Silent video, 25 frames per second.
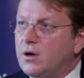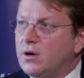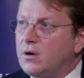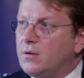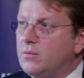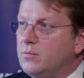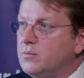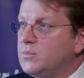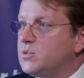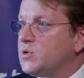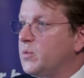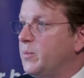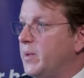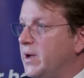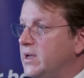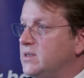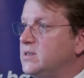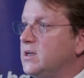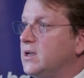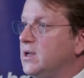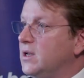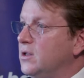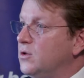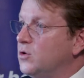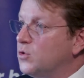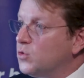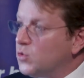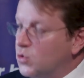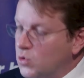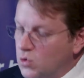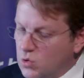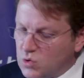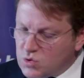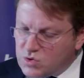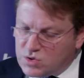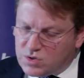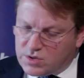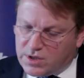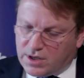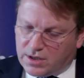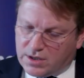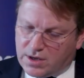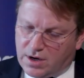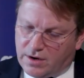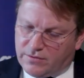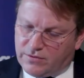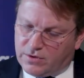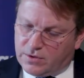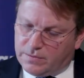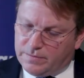So basically the rules that
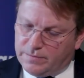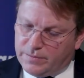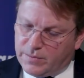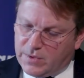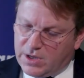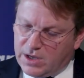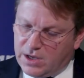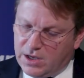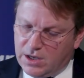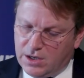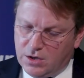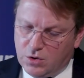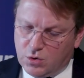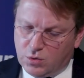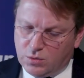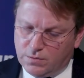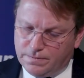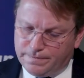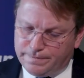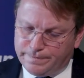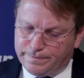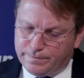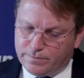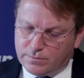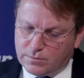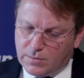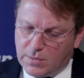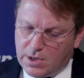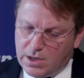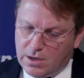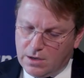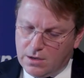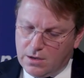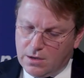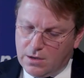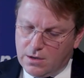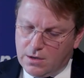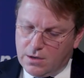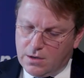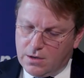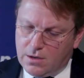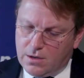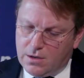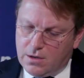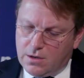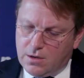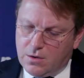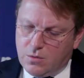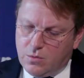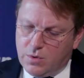govern the EU.
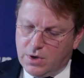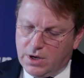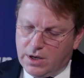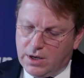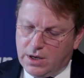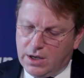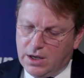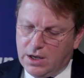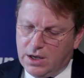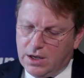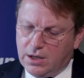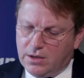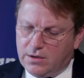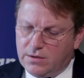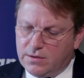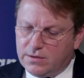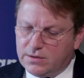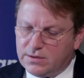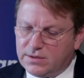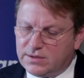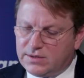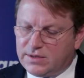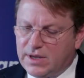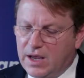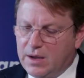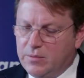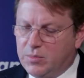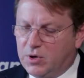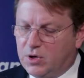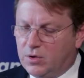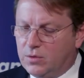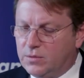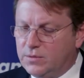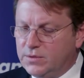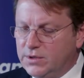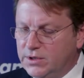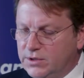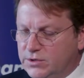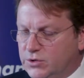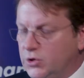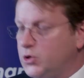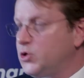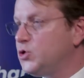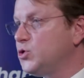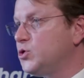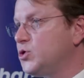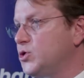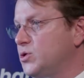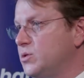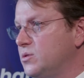We need stable
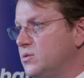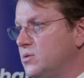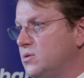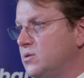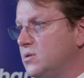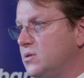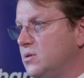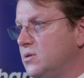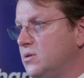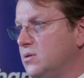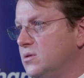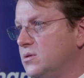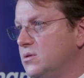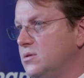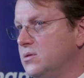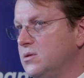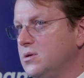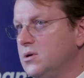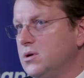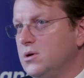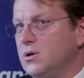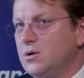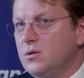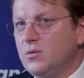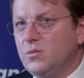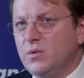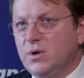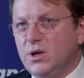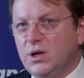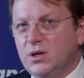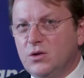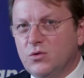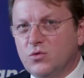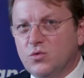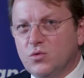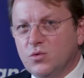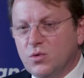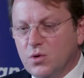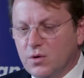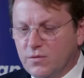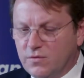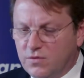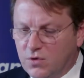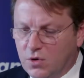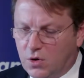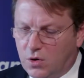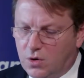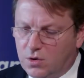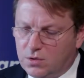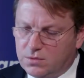institutions. We need the rule of
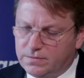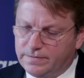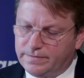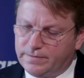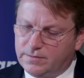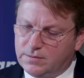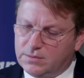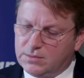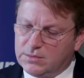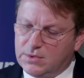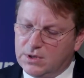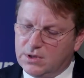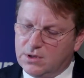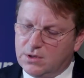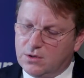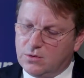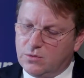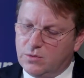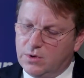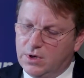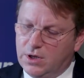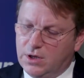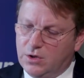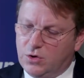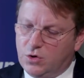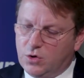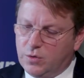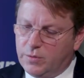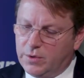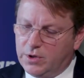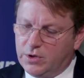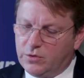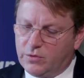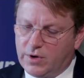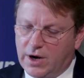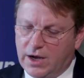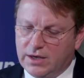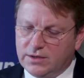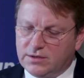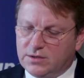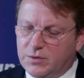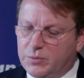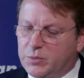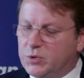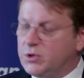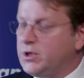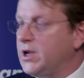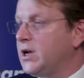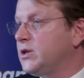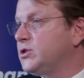law. We need human rights, the
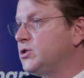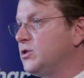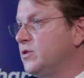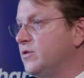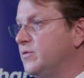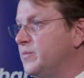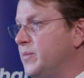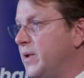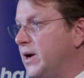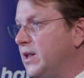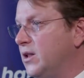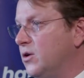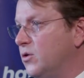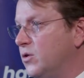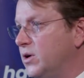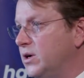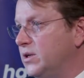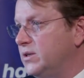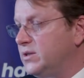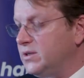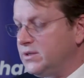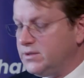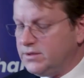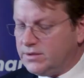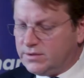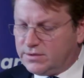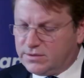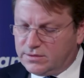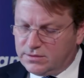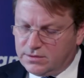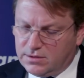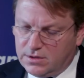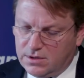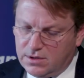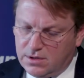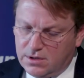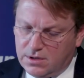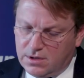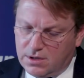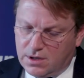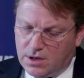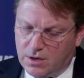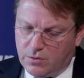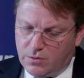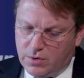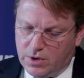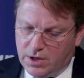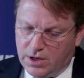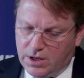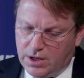protection of minorities, and
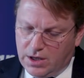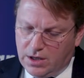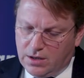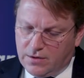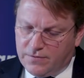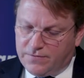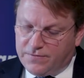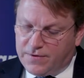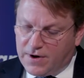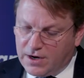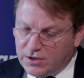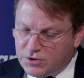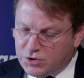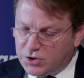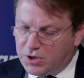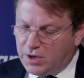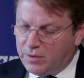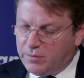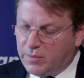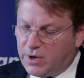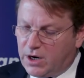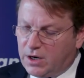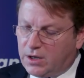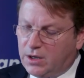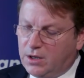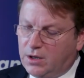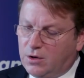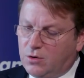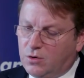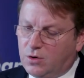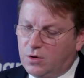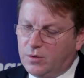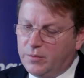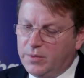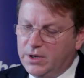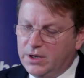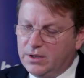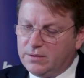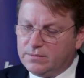we need a functioning market economy